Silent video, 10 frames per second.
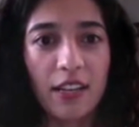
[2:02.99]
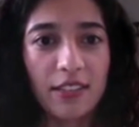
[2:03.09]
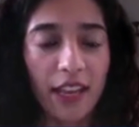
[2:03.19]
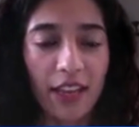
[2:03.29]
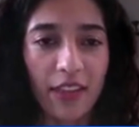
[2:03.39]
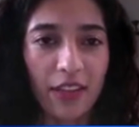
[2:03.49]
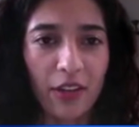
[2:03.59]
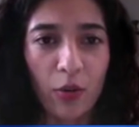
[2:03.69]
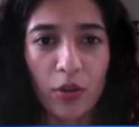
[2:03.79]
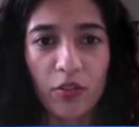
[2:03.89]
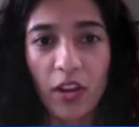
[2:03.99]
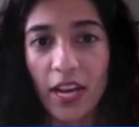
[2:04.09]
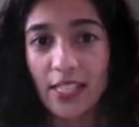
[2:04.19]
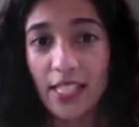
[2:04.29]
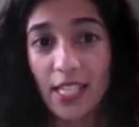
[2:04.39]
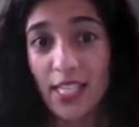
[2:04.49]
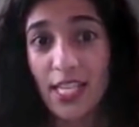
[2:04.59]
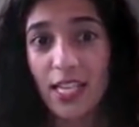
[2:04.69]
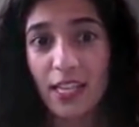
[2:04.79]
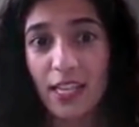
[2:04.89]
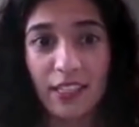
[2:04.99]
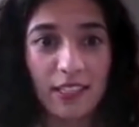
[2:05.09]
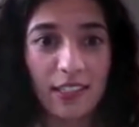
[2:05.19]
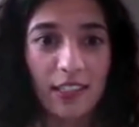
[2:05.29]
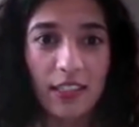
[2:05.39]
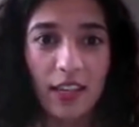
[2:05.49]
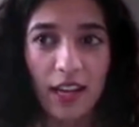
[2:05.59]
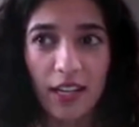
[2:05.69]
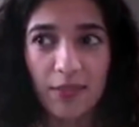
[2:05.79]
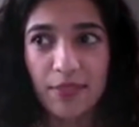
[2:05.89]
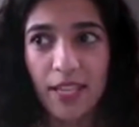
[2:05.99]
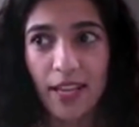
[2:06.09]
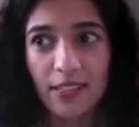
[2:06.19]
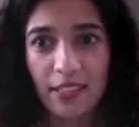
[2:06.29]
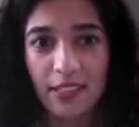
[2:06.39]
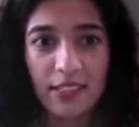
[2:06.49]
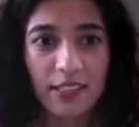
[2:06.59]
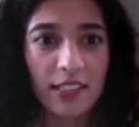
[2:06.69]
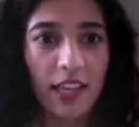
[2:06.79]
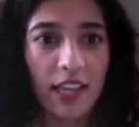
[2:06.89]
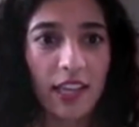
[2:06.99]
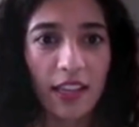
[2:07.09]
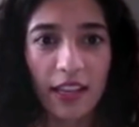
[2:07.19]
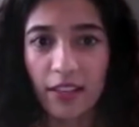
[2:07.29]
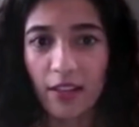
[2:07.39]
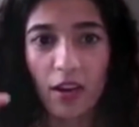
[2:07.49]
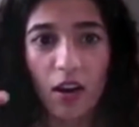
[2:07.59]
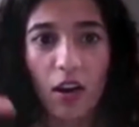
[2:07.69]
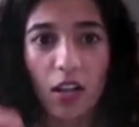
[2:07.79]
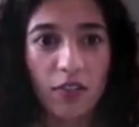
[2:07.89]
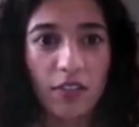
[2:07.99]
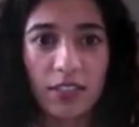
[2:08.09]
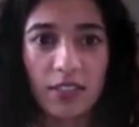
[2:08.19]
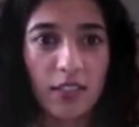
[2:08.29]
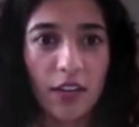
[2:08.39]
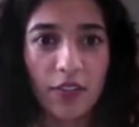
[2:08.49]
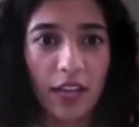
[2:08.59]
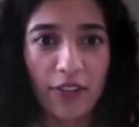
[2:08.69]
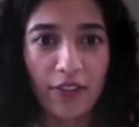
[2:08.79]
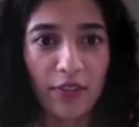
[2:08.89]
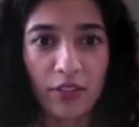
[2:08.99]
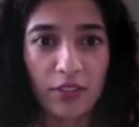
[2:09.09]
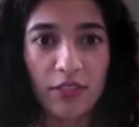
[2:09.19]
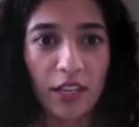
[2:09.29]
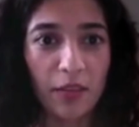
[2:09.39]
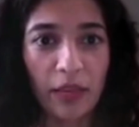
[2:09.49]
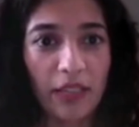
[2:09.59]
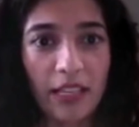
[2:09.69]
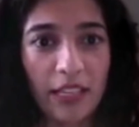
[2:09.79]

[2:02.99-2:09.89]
saying that, you know, worked for AT&T and uh, Texas and like all of this stuff that I've never done in my